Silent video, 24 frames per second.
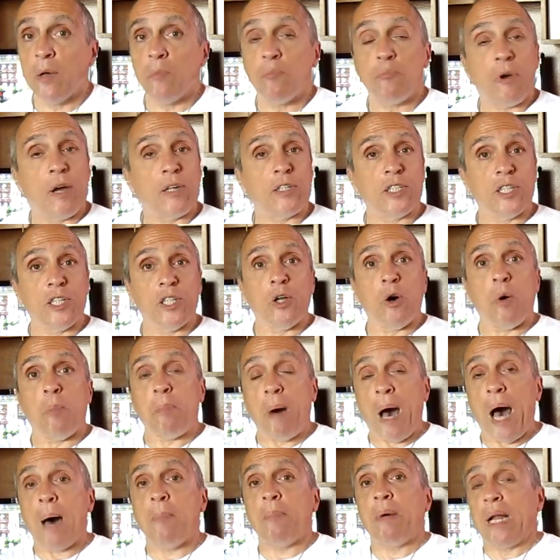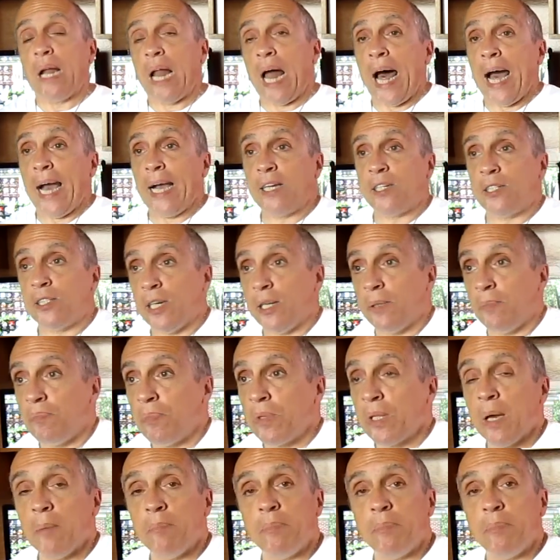President Obama likes it